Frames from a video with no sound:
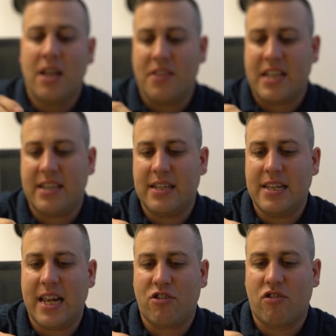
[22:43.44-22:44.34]
this is
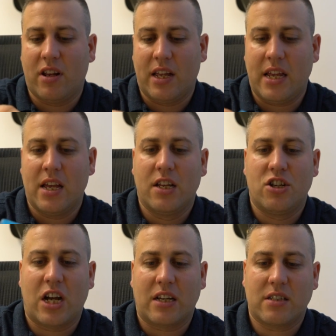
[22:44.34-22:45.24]
literally
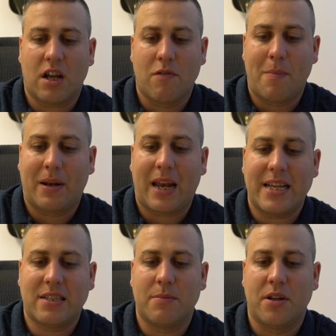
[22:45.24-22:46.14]
just a
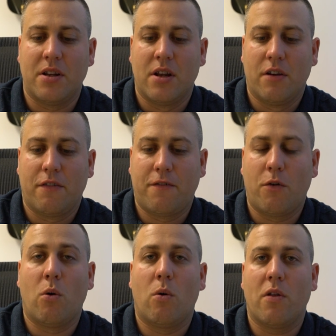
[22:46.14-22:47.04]
replacement
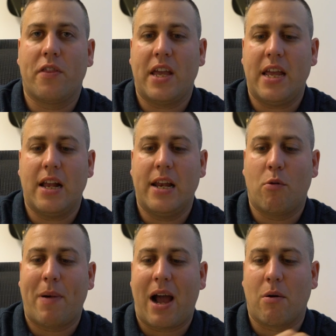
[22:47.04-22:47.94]
for the
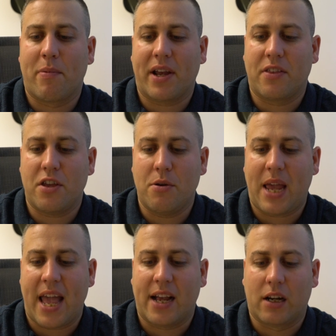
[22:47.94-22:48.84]
little power brick that you
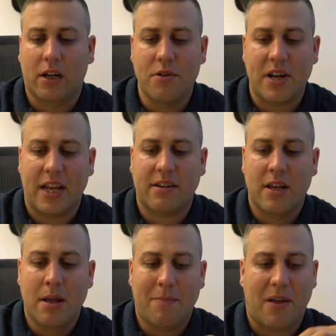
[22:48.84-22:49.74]
get included,
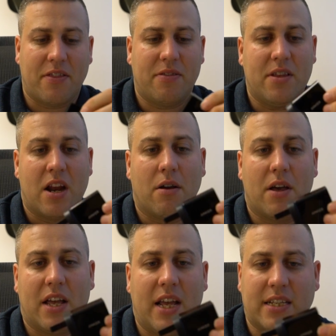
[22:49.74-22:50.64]
but you know,
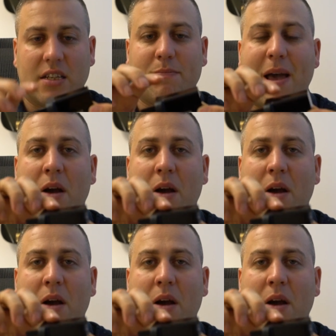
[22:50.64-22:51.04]
it's a spare